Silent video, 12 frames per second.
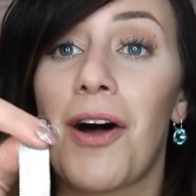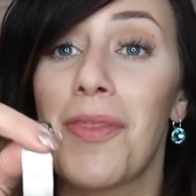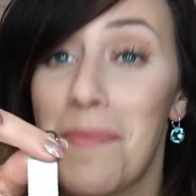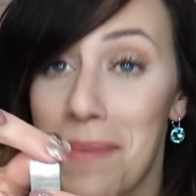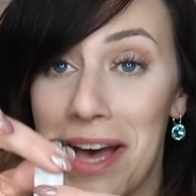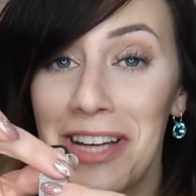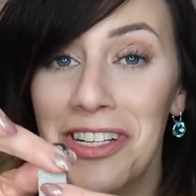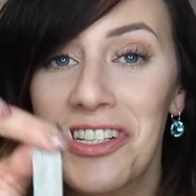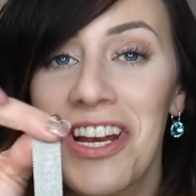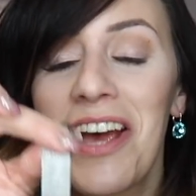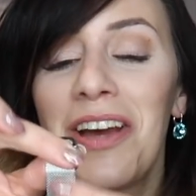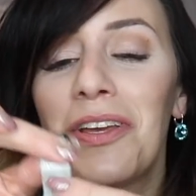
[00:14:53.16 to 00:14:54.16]
the
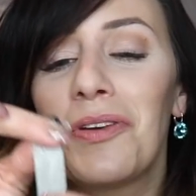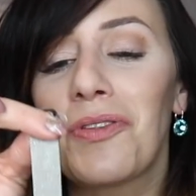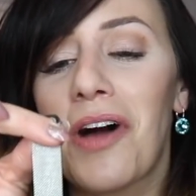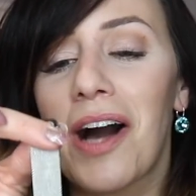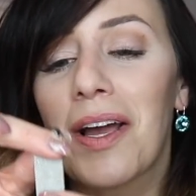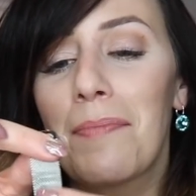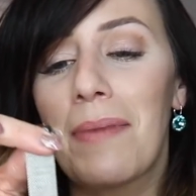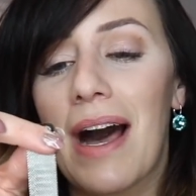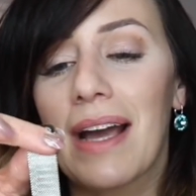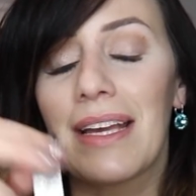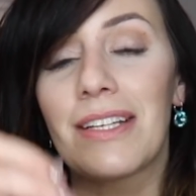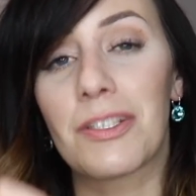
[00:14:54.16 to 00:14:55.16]
mesh. You lock it
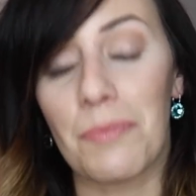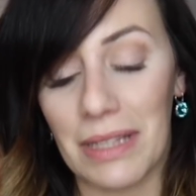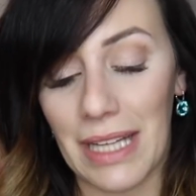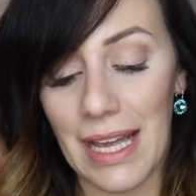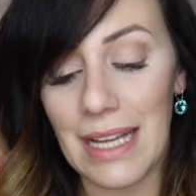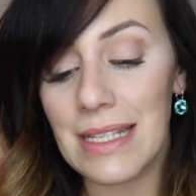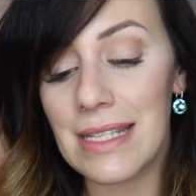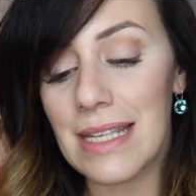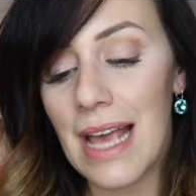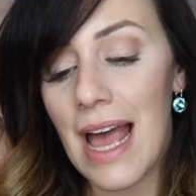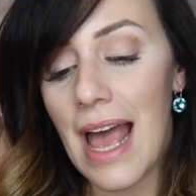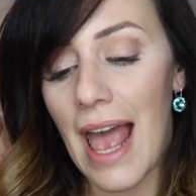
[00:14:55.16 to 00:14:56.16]
back into
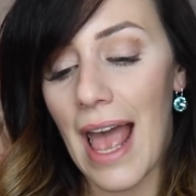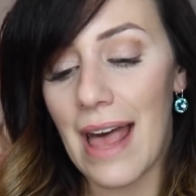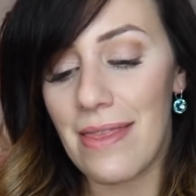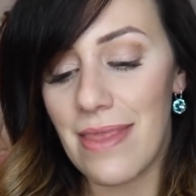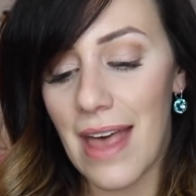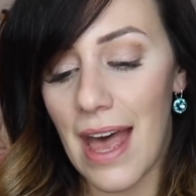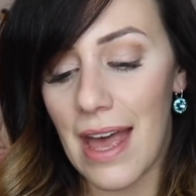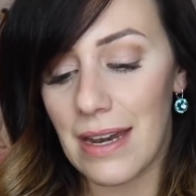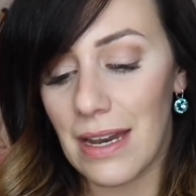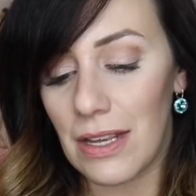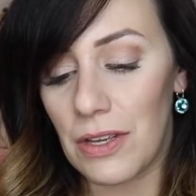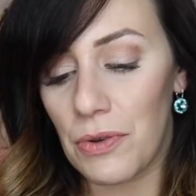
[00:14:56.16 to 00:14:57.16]
place, and
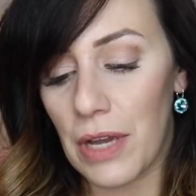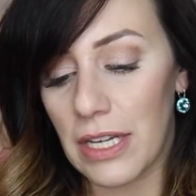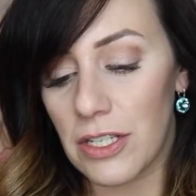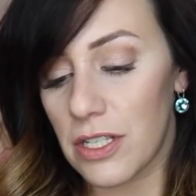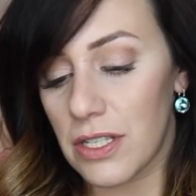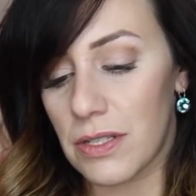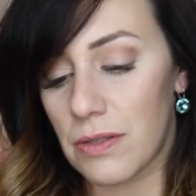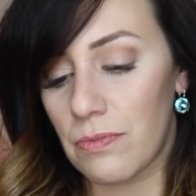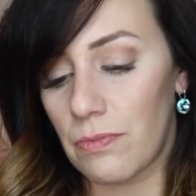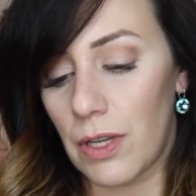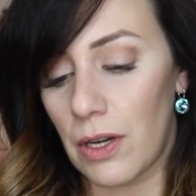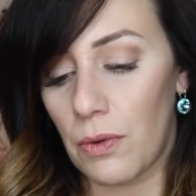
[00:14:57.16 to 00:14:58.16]
then you can just,
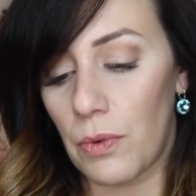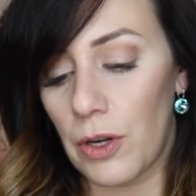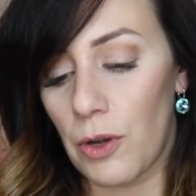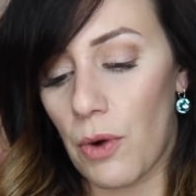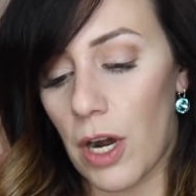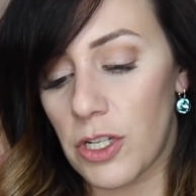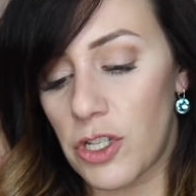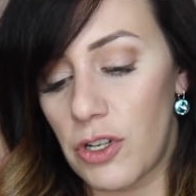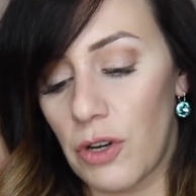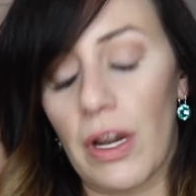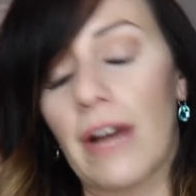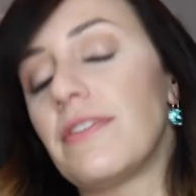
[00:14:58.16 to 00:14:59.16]
you know, wear your watch. You
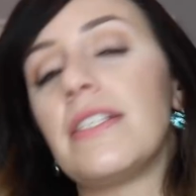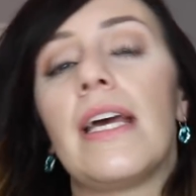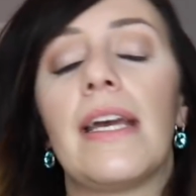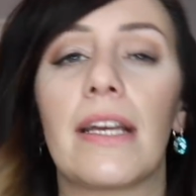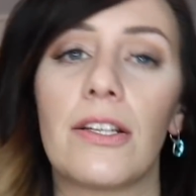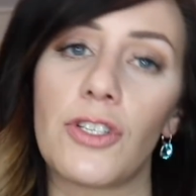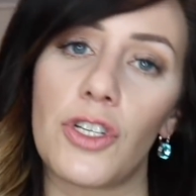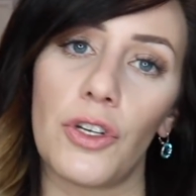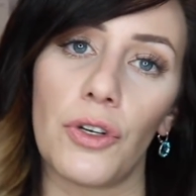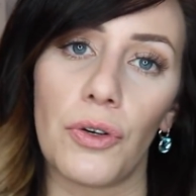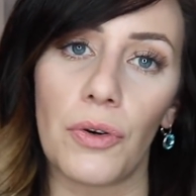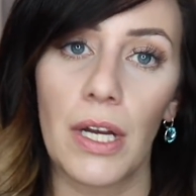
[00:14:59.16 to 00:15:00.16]
don't have to take it
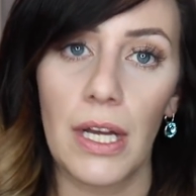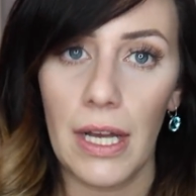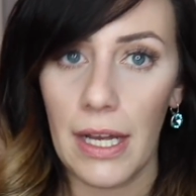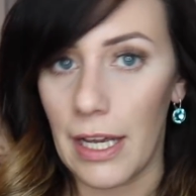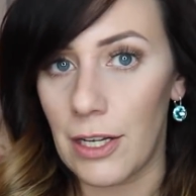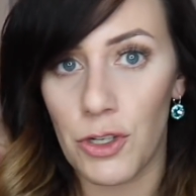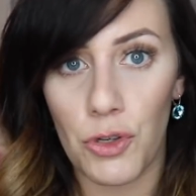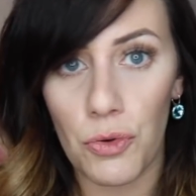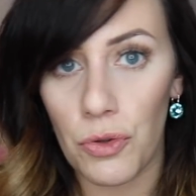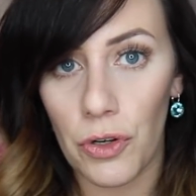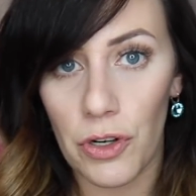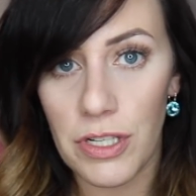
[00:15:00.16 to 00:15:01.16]
to a
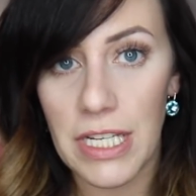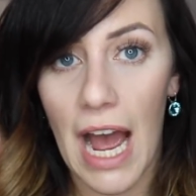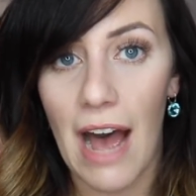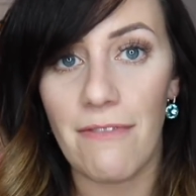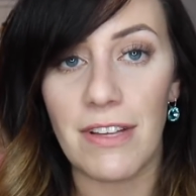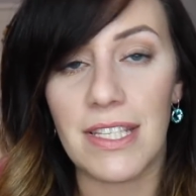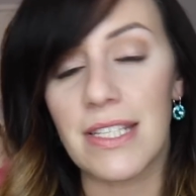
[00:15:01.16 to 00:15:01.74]
jeweler to have it